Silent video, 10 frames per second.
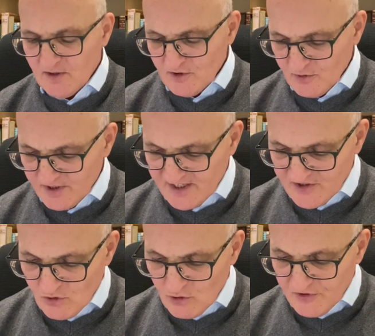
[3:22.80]
So he
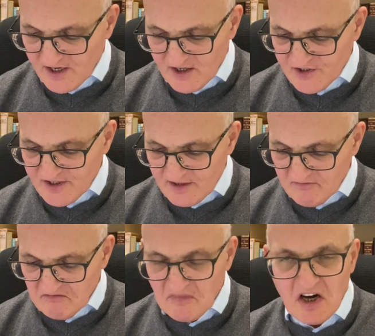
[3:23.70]
says all things
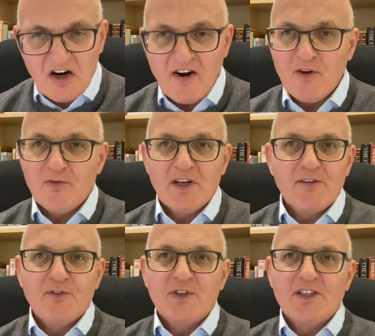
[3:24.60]
are out
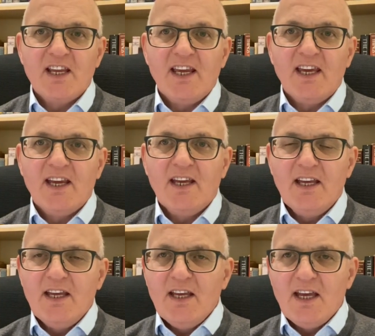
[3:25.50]
there for the taking
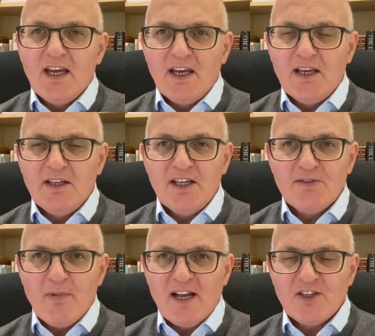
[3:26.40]
in
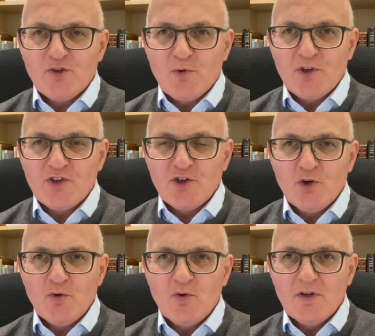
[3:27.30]
these matters where there's
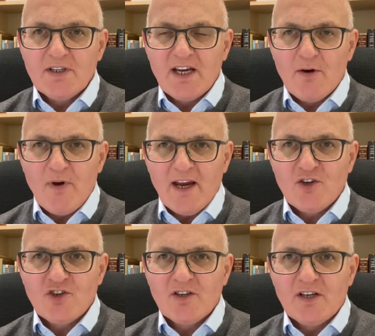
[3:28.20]
no
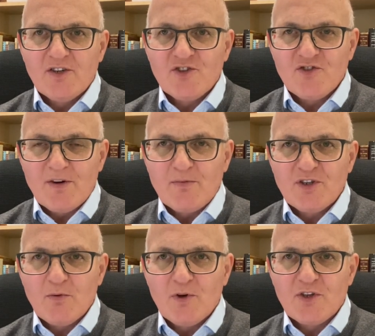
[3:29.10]
direction in
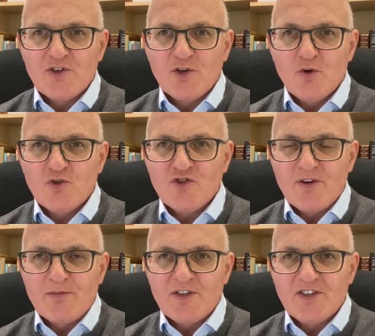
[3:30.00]
Scripture, where there's no
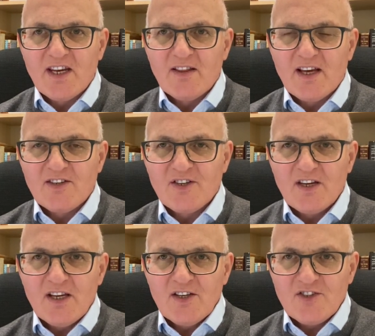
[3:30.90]
Scripture saying that's
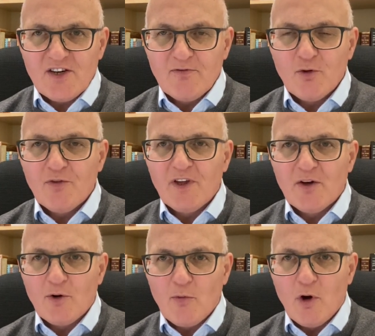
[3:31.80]
a sinful
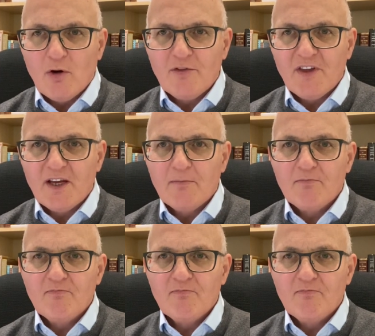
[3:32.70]
thing or a wrong thing.